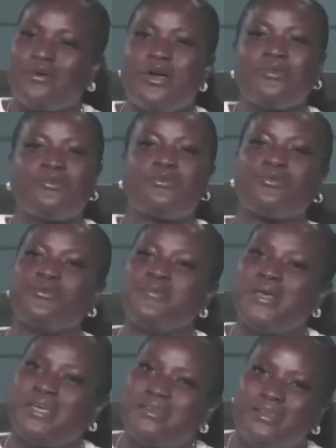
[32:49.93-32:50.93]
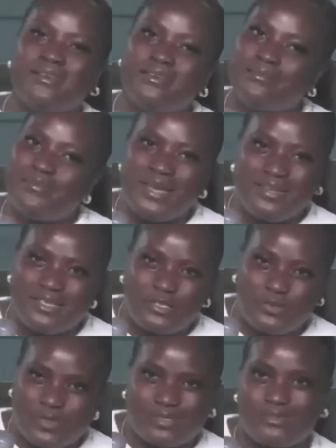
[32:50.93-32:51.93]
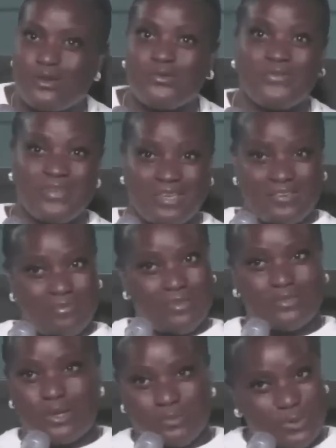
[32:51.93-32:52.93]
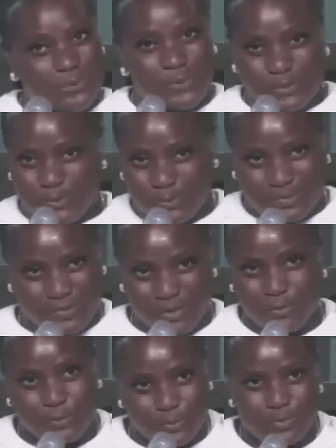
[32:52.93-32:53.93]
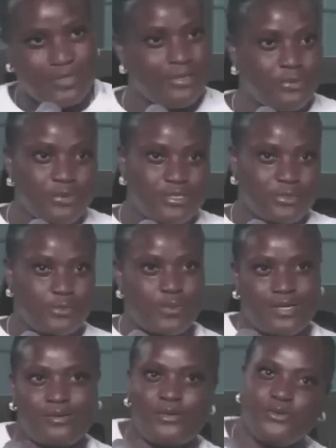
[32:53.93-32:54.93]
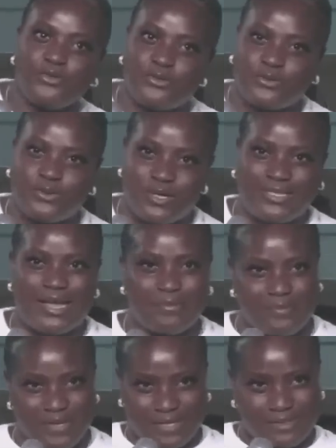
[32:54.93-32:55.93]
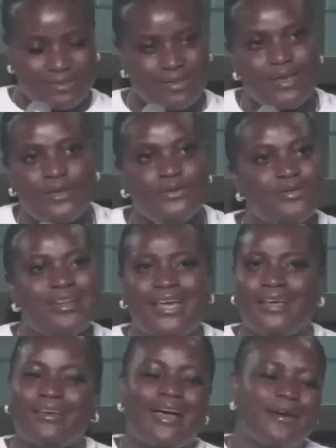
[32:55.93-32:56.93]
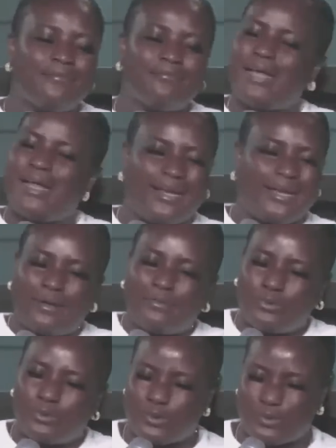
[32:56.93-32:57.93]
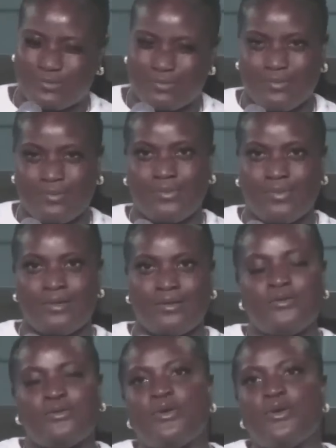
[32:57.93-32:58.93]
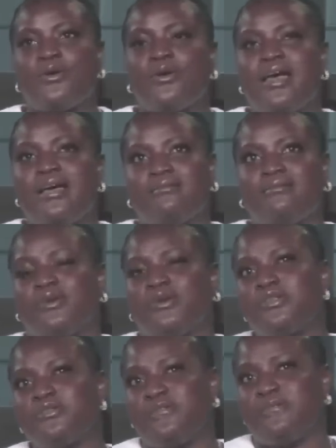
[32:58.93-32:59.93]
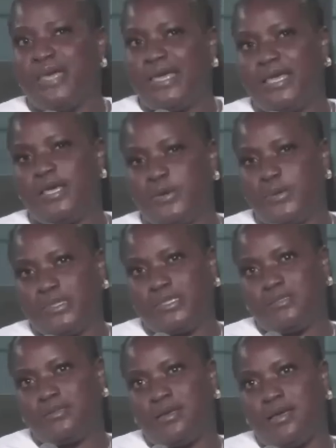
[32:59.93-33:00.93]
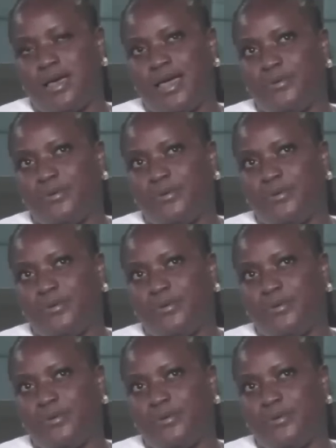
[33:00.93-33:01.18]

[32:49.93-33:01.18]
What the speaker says: I've gone through many ministries. Some even give me some liquid to drink. Oh, do this one. Use salt and bait. Like I'm done. So, and because of my health,